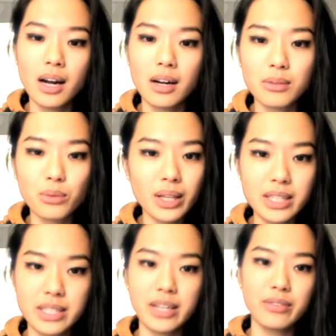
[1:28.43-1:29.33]

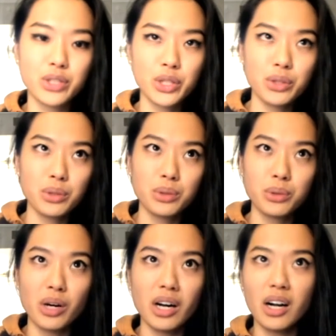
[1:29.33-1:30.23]
relative
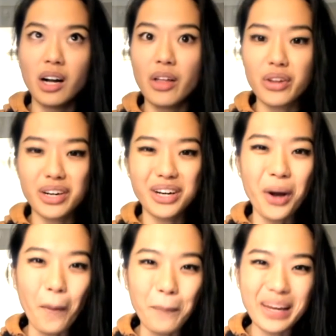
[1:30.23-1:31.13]
to other
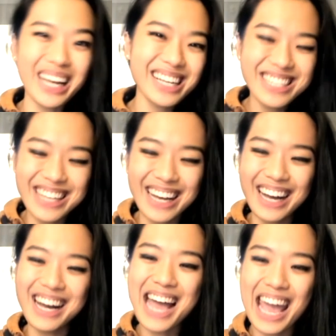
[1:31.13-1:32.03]
openings,
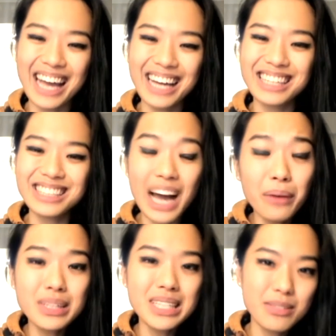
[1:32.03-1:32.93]
and
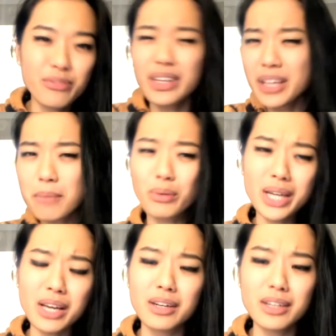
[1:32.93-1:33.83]
I was feeling
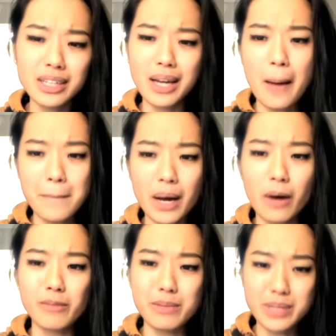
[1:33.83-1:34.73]
pretty good
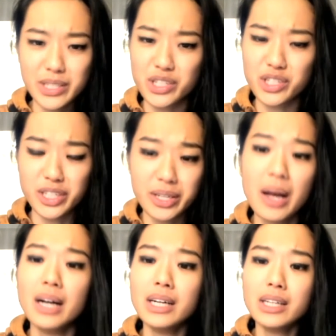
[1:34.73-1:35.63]
about my position.
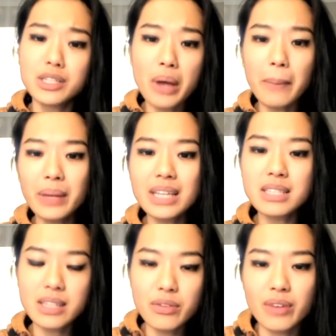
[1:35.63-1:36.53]
So I play
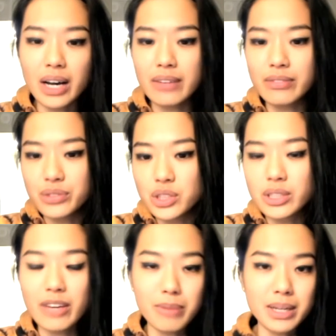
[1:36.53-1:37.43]
c5 to
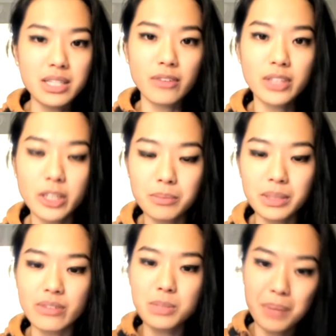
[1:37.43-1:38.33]
give myself a little
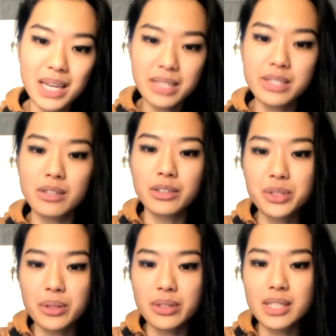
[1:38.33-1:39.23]
bit of space to
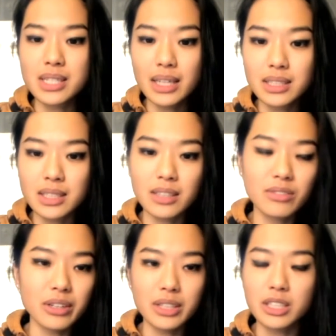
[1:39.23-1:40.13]
control the center,
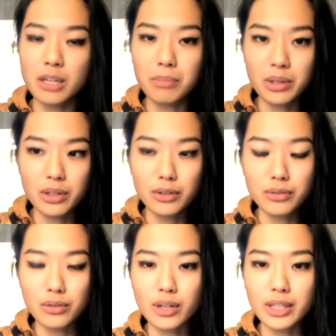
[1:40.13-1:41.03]
very typical
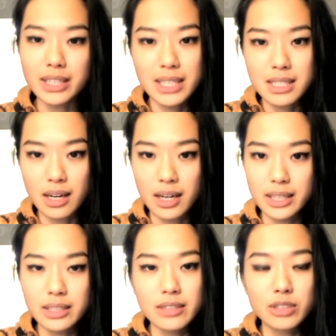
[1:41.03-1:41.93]
for these
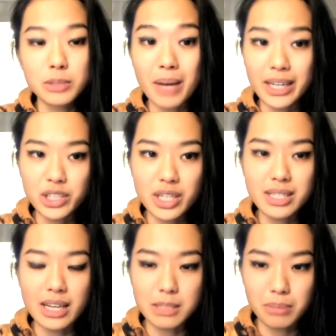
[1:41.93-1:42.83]
kind of
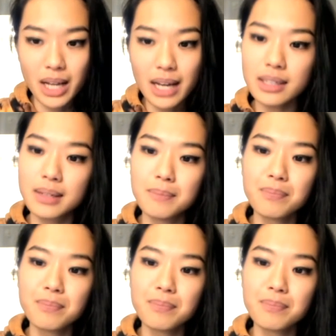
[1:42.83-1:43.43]
Spanishes as black.